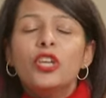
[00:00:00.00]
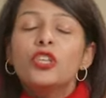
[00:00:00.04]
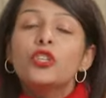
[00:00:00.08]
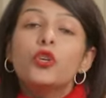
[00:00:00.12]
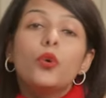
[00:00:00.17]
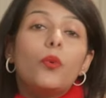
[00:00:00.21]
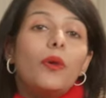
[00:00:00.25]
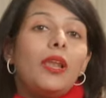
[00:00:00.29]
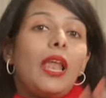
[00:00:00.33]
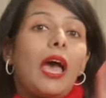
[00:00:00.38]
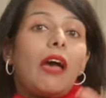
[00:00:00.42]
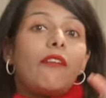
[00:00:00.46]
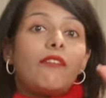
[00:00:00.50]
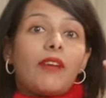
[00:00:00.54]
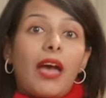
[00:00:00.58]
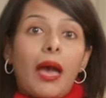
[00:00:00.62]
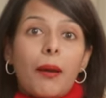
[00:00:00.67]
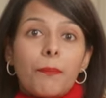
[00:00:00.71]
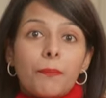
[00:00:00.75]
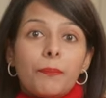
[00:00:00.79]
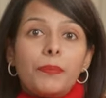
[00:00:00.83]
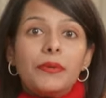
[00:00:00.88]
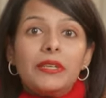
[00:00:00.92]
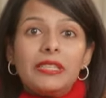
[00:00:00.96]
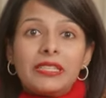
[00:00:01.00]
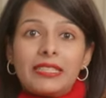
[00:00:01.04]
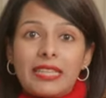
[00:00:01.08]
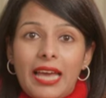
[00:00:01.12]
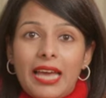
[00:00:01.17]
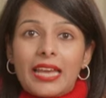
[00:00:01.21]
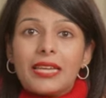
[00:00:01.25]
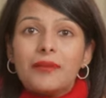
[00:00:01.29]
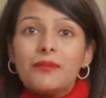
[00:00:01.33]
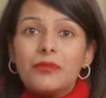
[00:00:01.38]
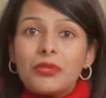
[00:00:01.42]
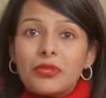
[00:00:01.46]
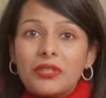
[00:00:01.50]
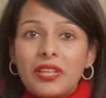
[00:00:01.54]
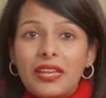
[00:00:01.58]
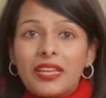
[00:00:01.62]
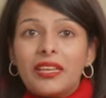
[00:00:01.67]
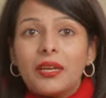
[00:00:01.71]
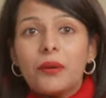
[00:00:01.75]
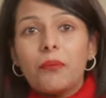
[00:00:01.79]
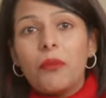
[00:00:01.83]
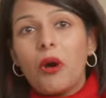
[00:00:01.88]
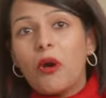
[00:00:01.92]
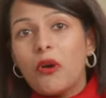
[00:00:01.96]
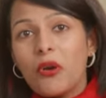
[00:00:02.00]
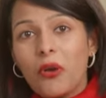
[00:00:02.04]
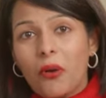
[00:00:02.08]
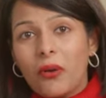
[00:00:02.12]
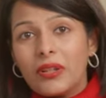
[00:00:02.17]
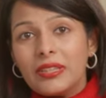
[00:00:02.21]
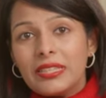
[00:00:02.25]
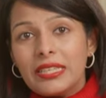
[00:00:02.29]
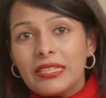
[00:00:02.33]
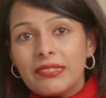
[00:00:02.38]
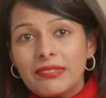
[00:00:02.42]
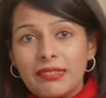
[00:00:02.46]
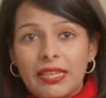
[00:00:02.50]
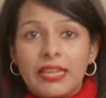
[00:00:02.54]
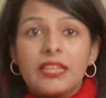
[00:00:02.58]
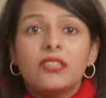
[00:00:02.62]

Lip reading: You will have ample time to think about all these